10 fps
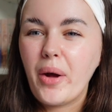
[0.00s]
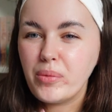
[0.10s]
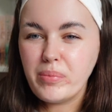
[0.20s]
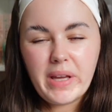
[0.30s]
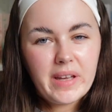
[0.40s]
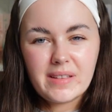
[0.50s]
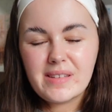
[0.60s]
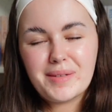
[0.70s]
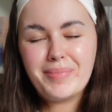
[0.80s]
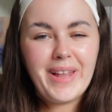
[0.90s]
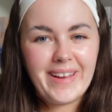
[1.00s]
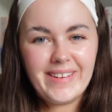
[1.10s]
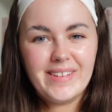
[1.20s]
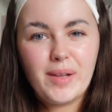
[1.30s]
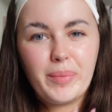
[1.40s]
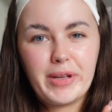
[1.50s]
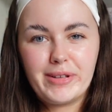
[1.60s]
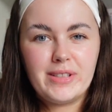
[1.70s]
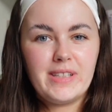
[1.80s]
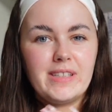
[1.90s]
all my supplies, all my
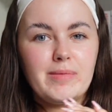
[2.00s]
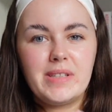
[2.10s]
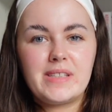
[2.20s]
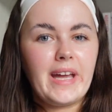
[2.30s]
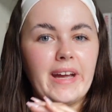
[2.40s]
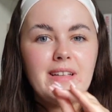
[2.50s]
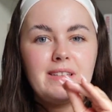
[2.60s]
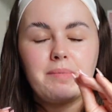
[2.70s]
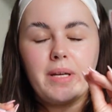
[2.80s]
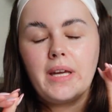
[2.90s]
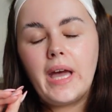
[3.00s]
goodies, my snacks, my